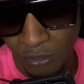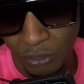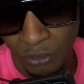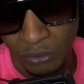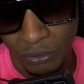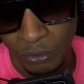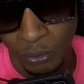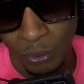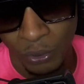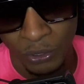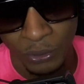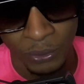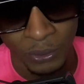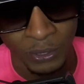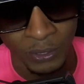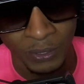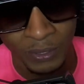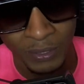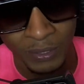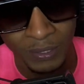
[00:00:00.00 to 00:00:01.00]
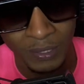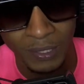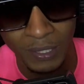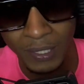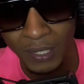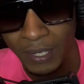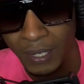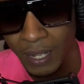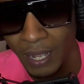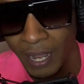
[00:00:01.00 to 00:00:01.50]
Twitterer.
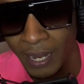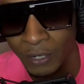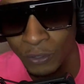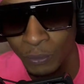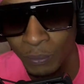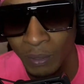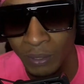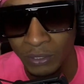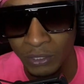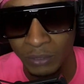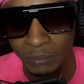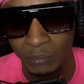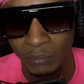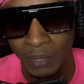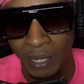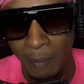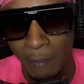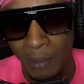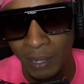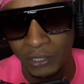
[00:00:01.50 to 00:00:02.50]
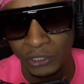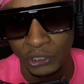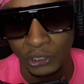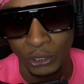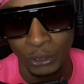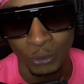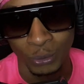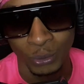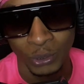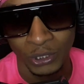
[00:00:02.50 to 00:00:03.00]
I ain't on my
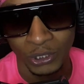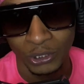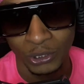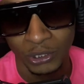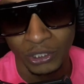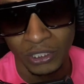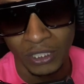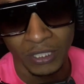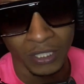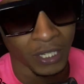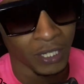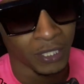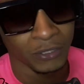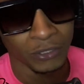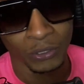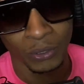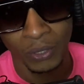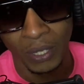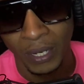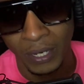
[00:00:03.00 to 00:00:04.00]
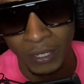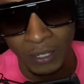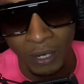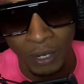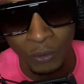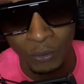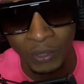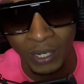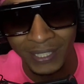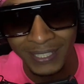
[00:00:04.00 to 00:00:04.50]
generalist shit yet, so I
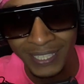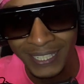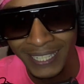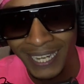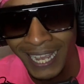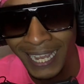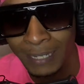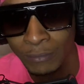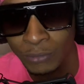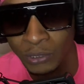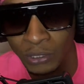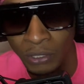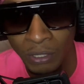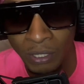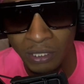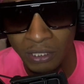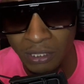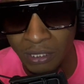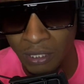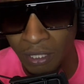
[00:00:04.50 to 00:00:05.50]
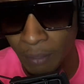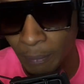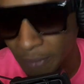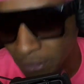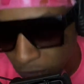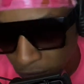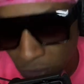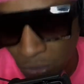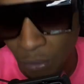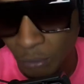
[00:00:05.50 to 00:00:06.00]
don't got the names and all that shit yet. But
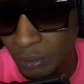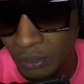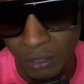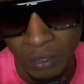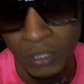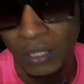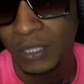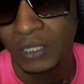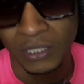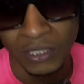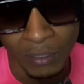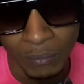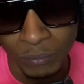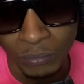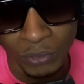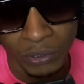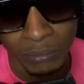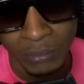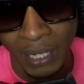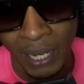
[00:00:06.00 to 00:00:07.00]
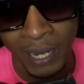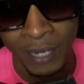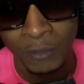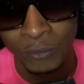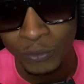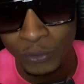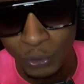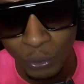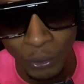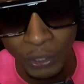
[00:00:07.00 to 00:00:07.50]
some guy on
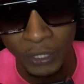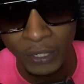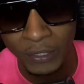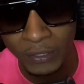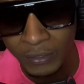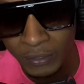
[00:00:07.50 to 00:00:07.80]
Twitter,